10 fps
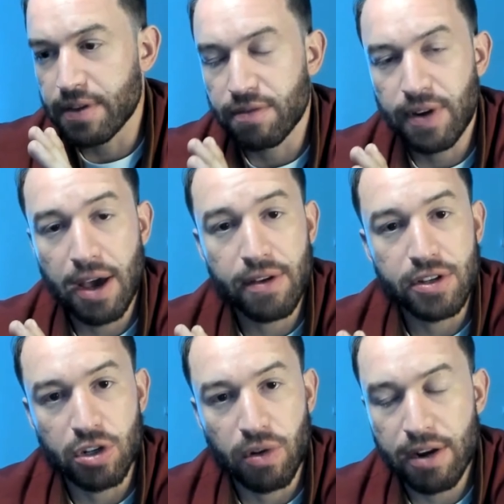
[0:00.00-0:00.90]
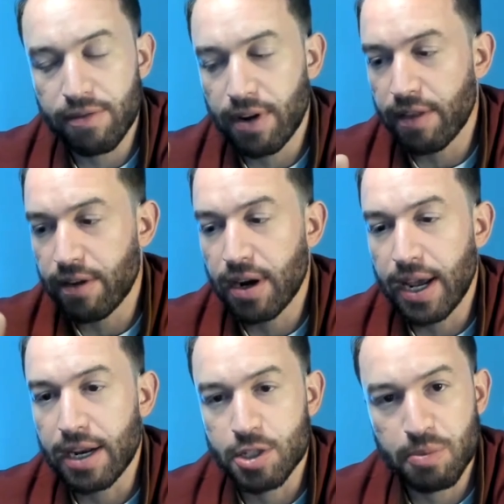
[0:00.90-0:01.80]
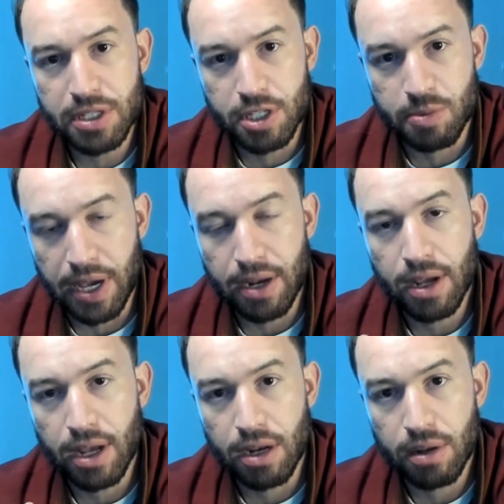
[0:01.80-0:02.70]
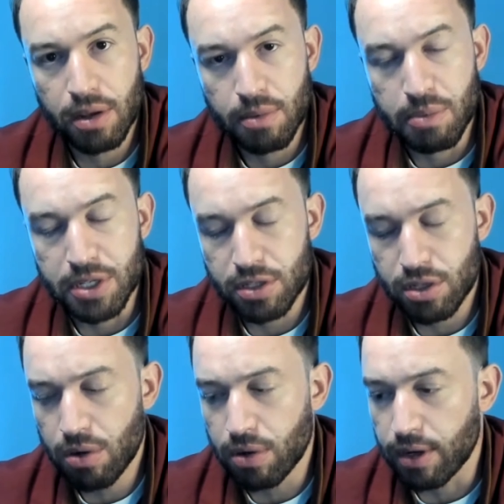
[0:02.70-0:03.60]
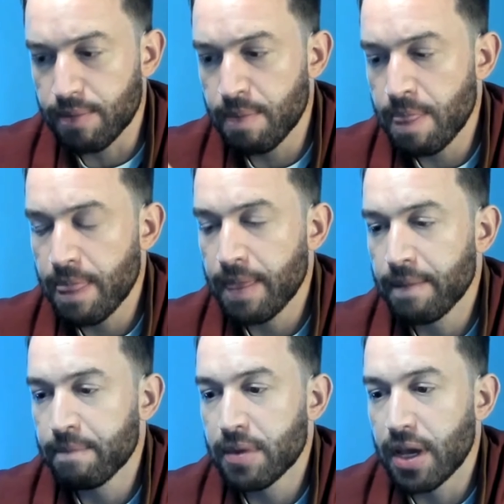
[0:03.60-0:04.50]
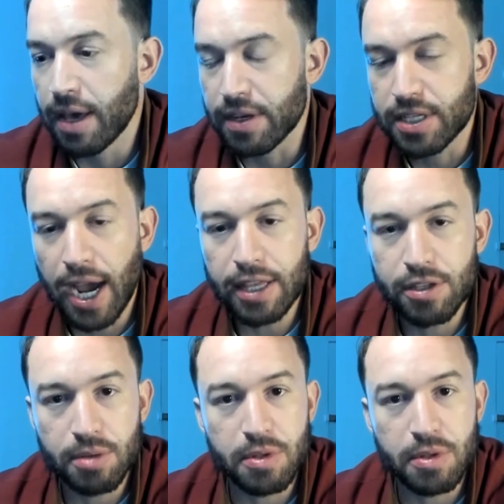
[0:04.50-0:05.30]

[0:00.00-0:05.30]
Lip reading: as a father, as a grandfather, and as a businessman and business owner, and then tying those up